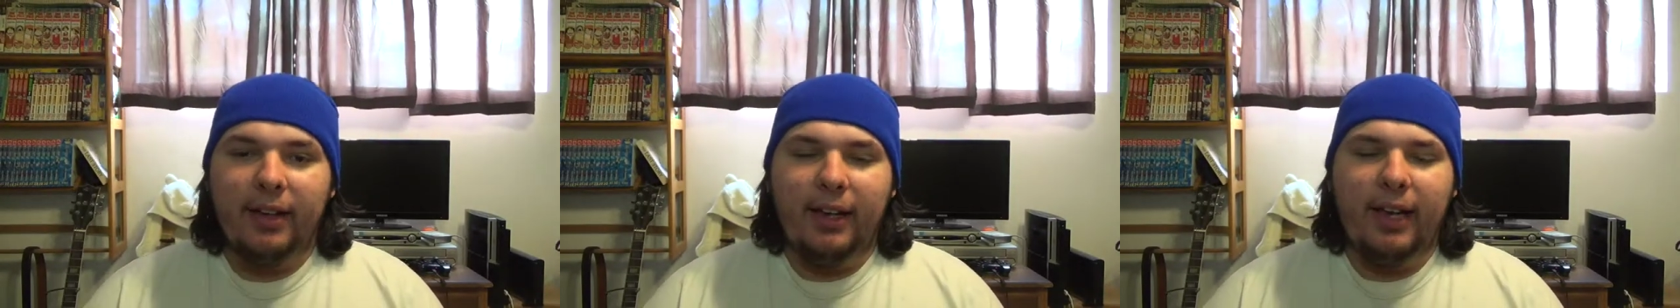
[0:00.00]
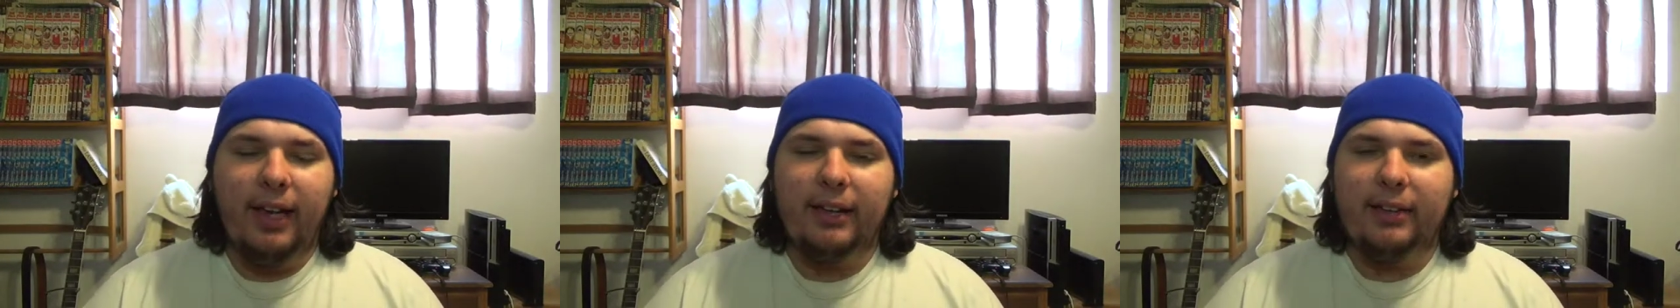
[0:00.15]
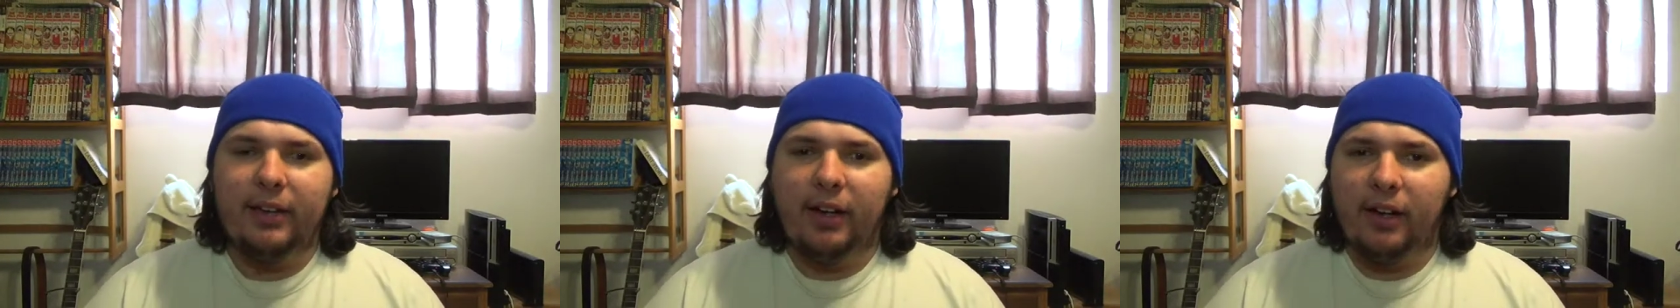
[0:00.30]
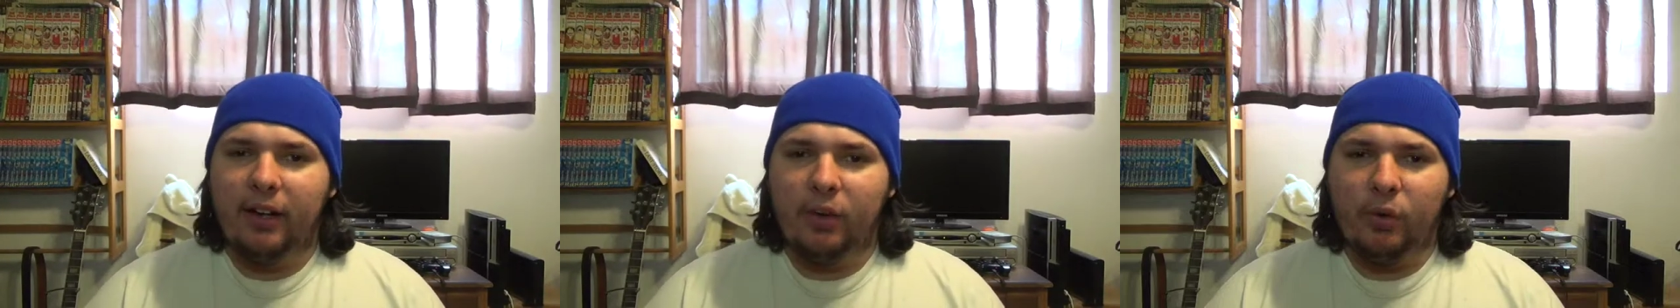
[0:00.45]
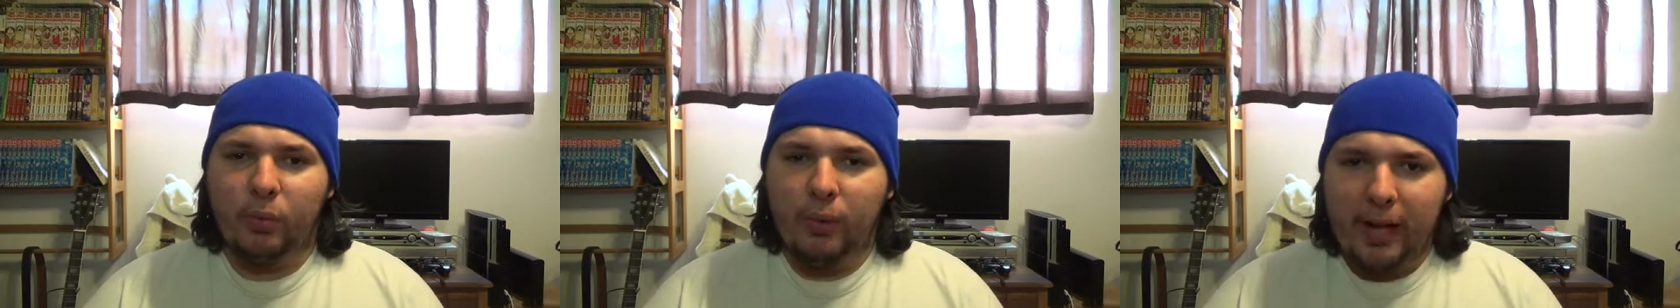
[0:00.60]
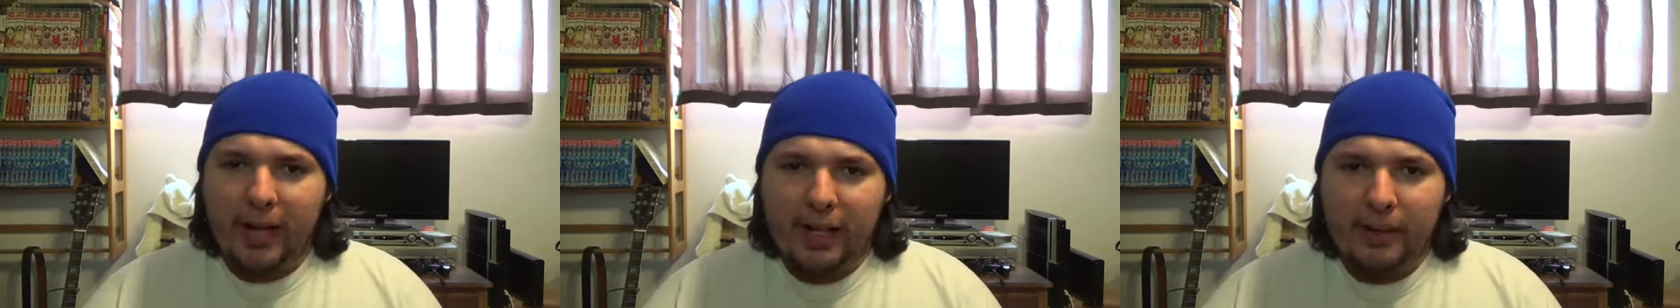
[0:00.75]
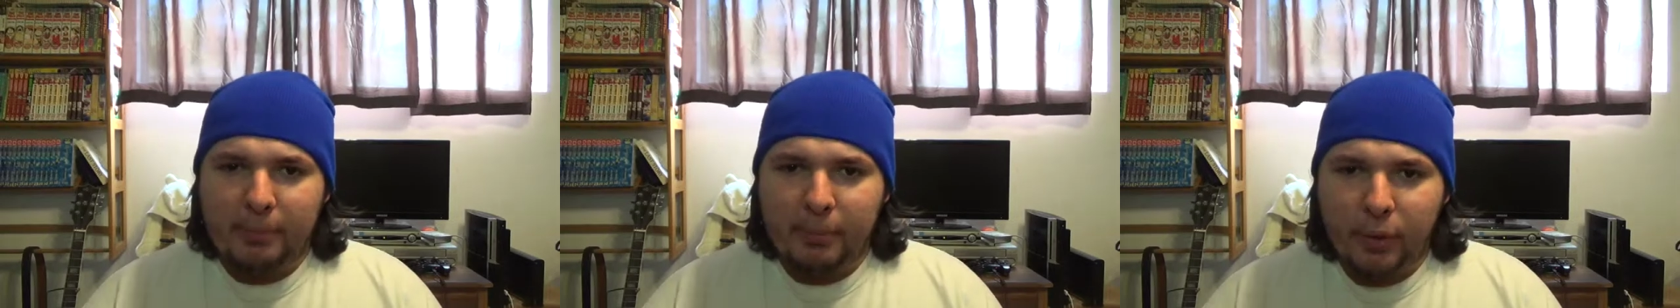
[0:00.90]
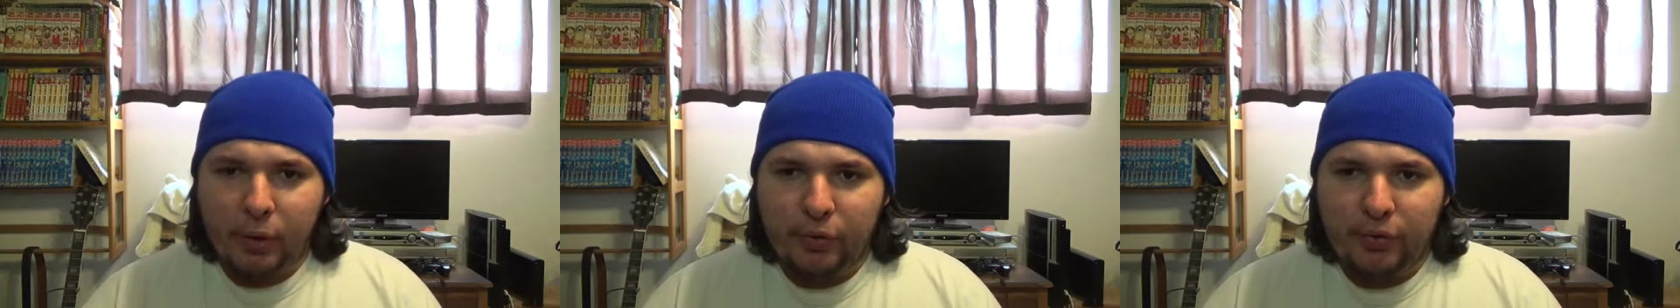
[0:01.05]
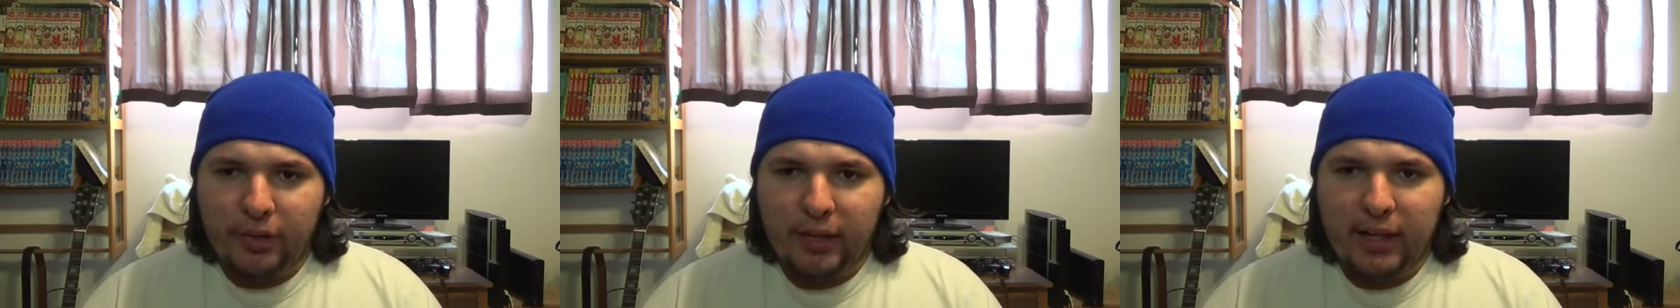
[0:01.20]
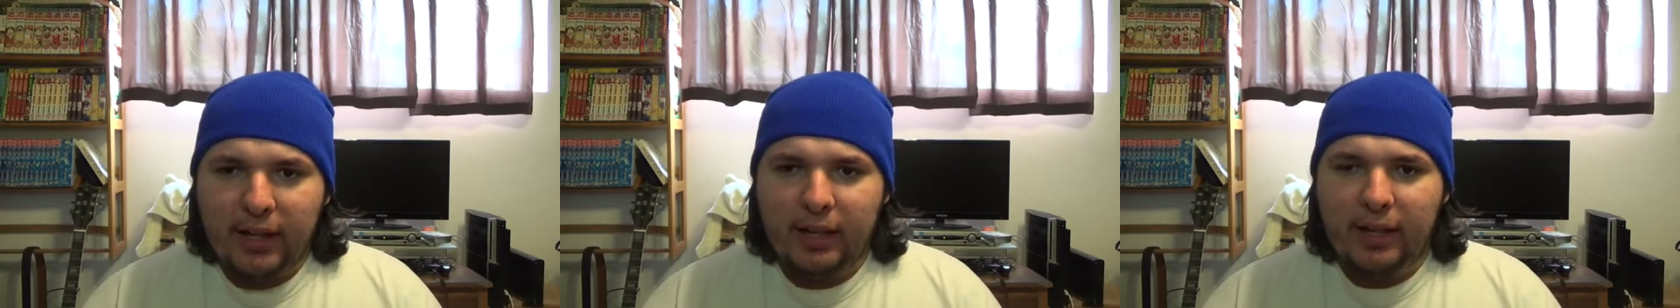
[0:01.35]
it's a great
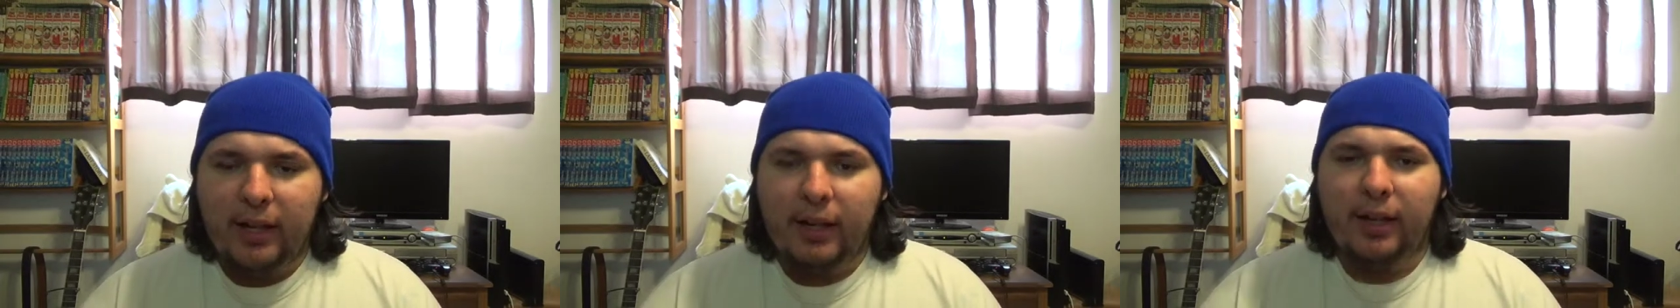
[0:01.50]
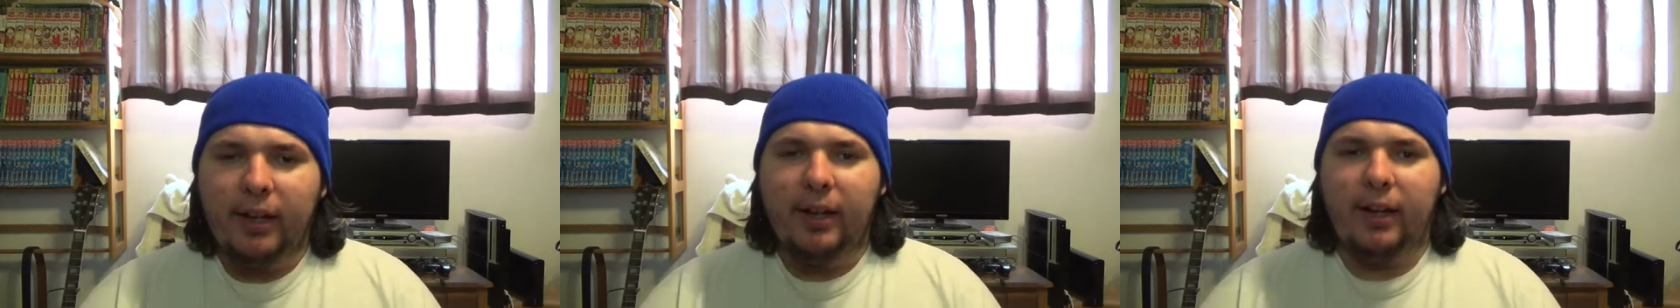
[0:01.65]
movie.